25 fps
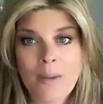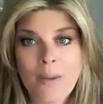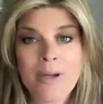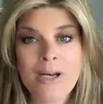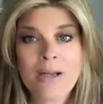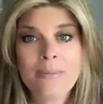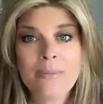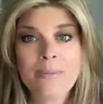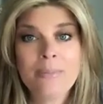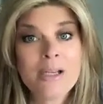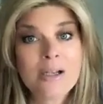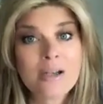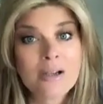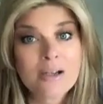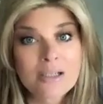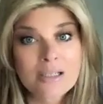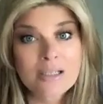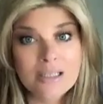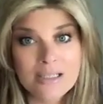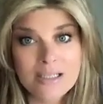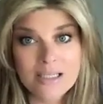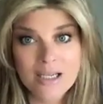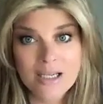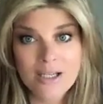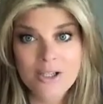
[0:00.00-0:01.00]
But I'm here
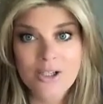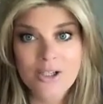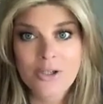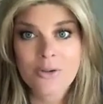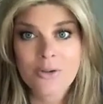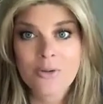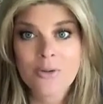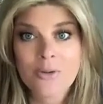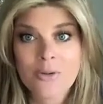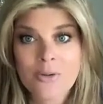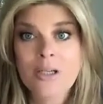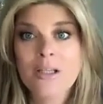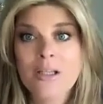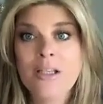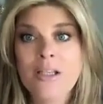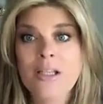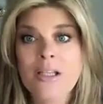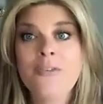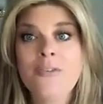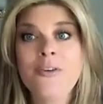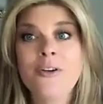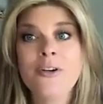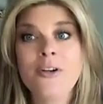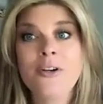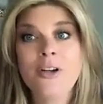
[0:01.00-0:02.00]
to tell you
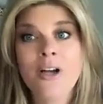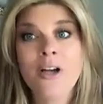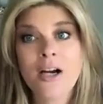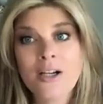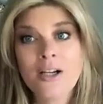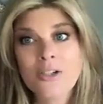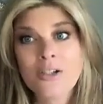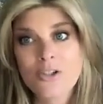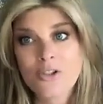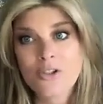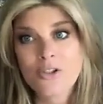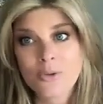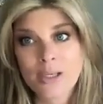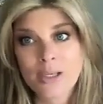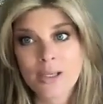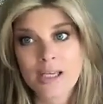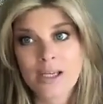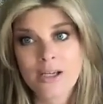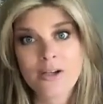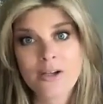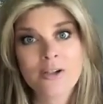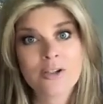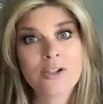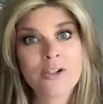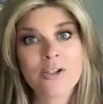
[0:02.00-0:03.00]
that if you're not doing
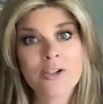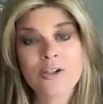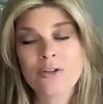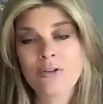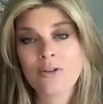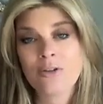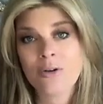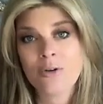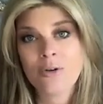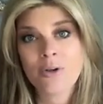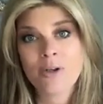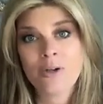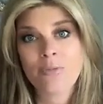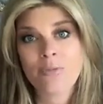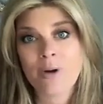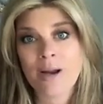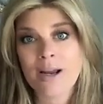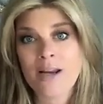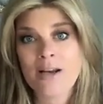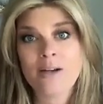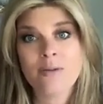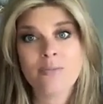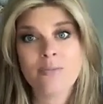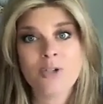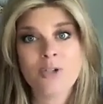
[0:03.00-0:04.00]
it, you're just throwing
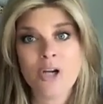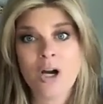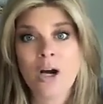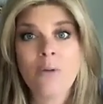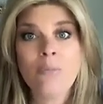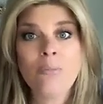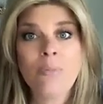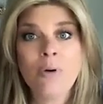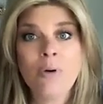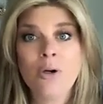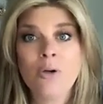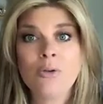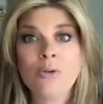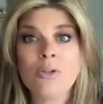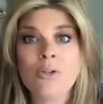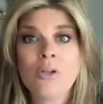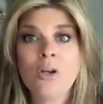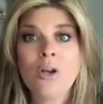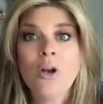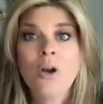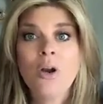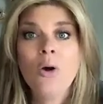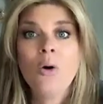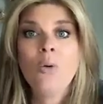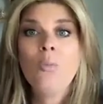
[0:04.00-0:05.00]
random job posts
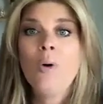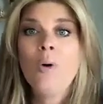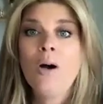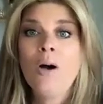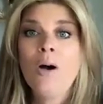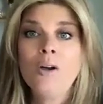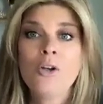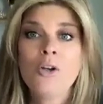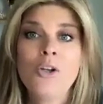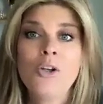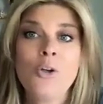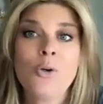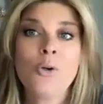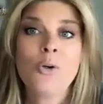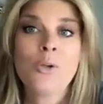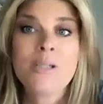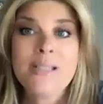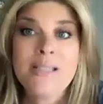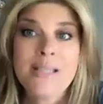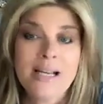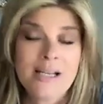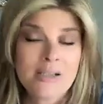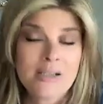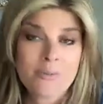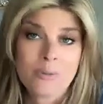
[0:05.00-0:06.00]
while you're
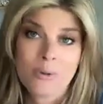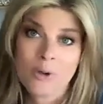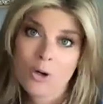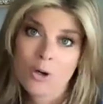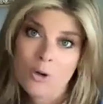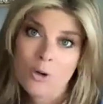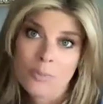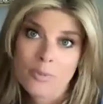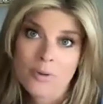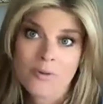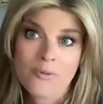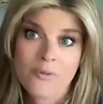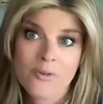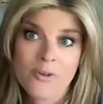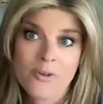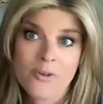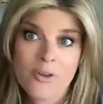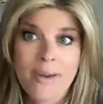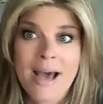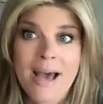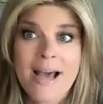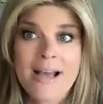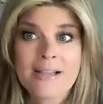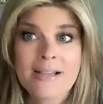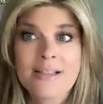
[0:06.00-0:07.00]
desperate hoping for the
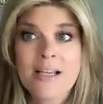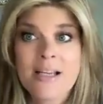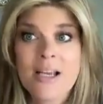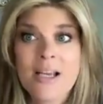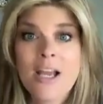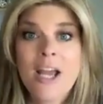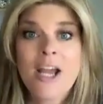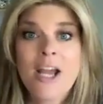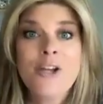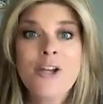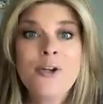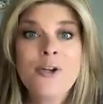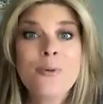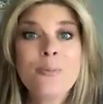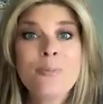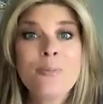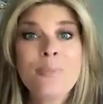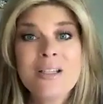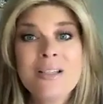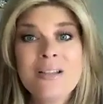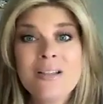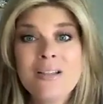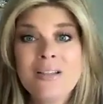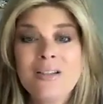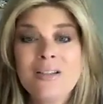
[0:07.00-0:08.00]
best. And your
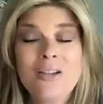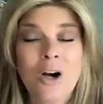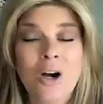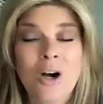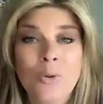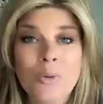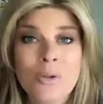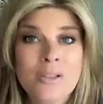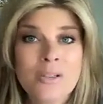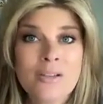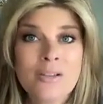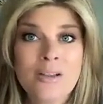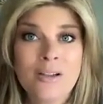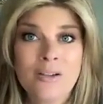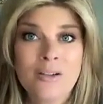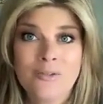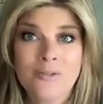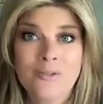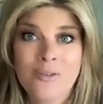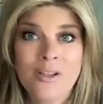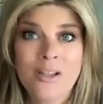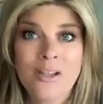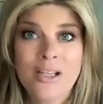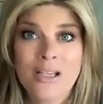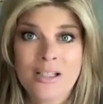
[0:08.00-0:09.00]
business is always going to
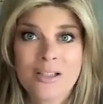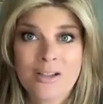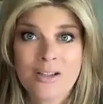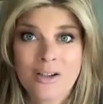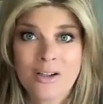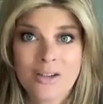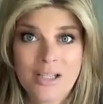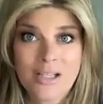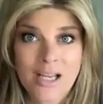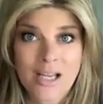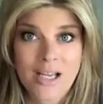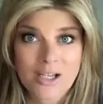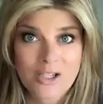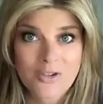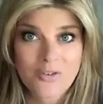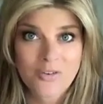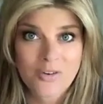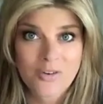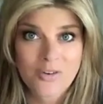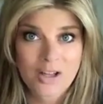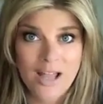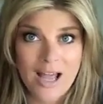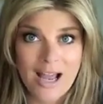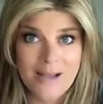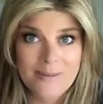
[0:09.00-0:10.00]
feel like it's on the edge of
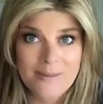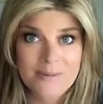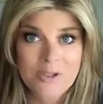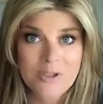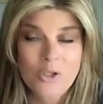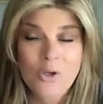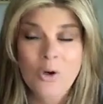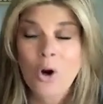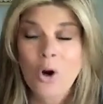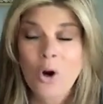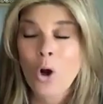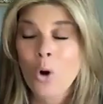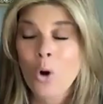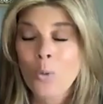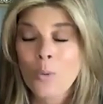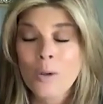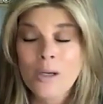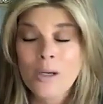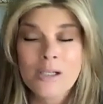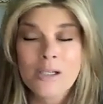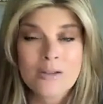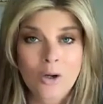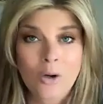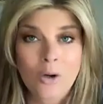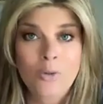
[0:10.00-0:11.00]
collapse. You're
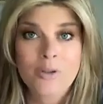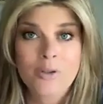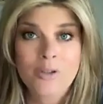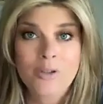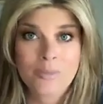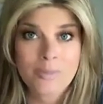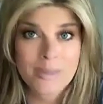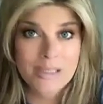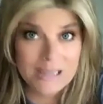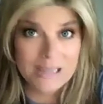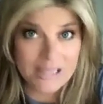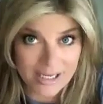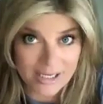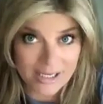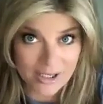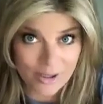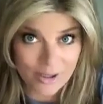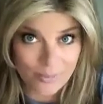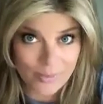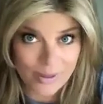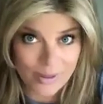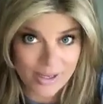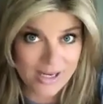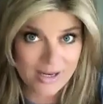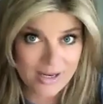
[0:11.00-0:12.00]
always going to be laying
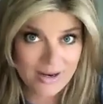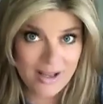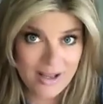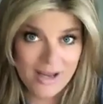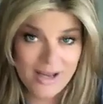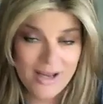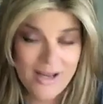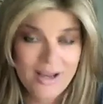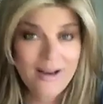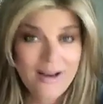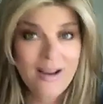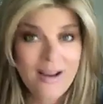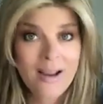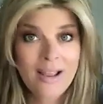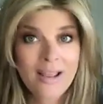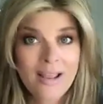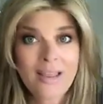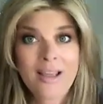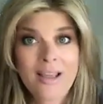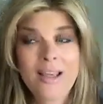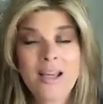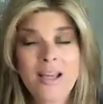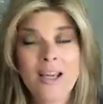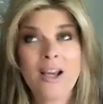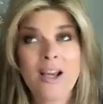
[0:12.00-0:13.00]
awake at night
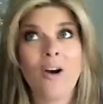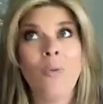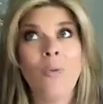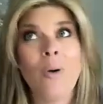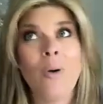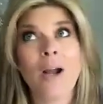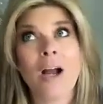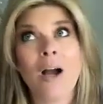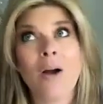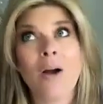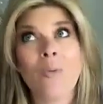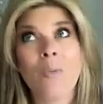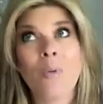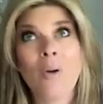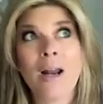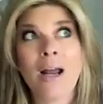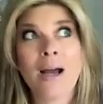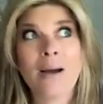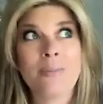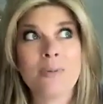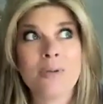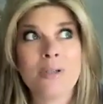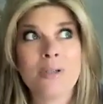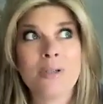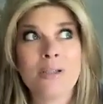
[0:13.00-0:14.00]
thinking, oh my God, what
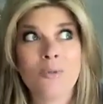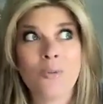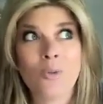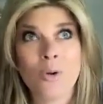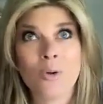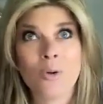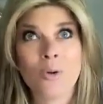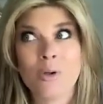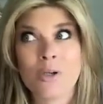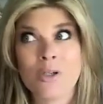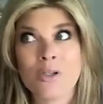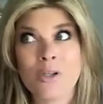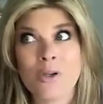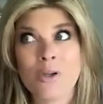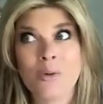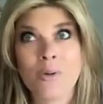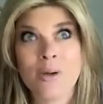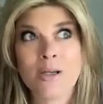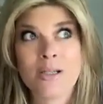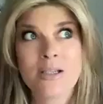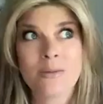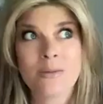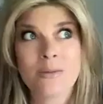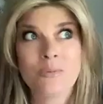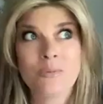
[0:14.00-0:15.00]
happens if one person
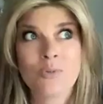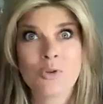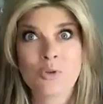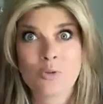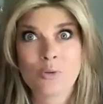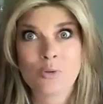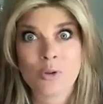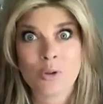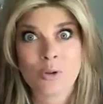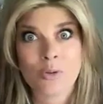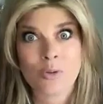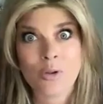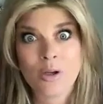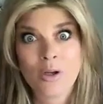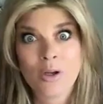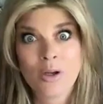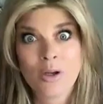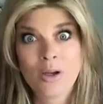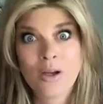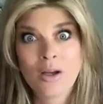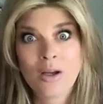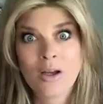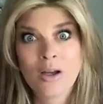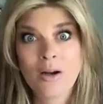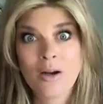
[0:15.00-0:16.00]
quits? I'm screwed.
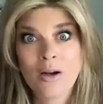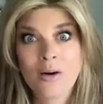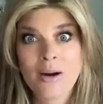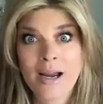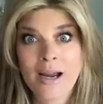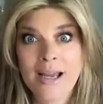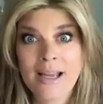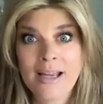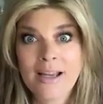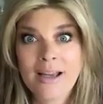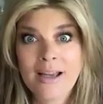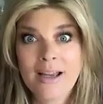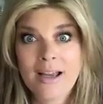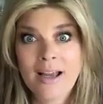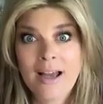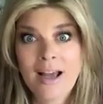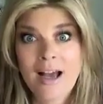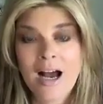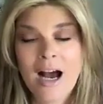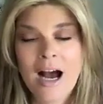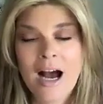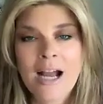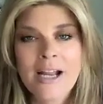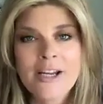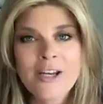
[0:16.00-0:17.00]
Okay.
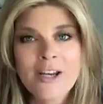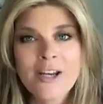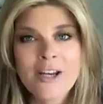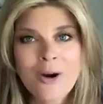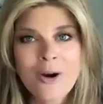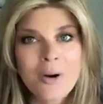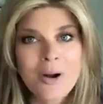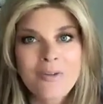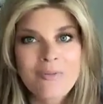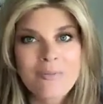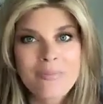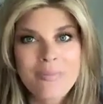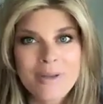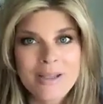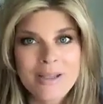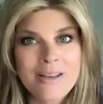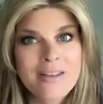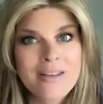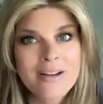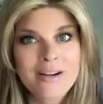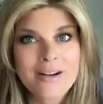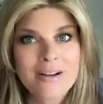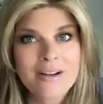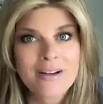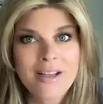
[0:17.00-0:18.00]
I know I've
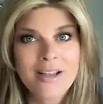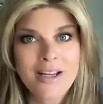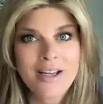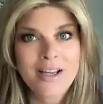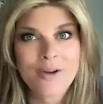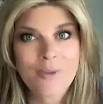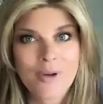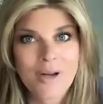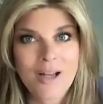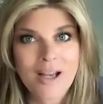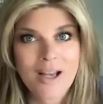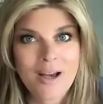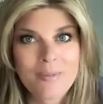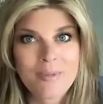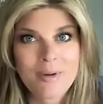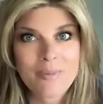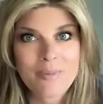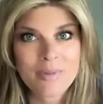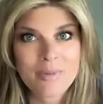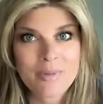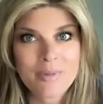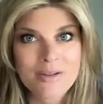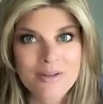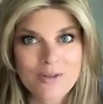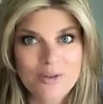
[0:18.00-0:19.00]
been there like when I had my
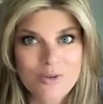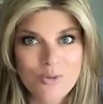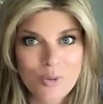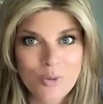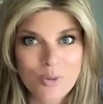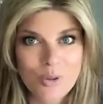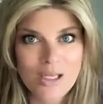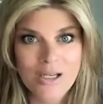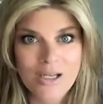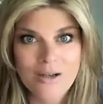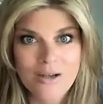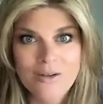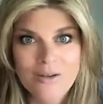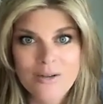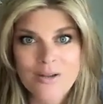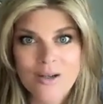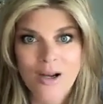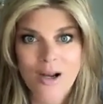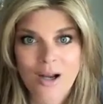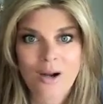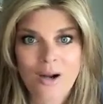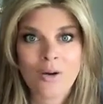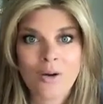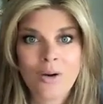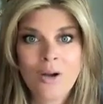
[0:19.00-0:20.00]
business 20 years
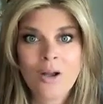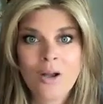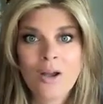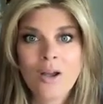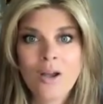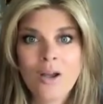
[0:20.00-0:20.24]
ago.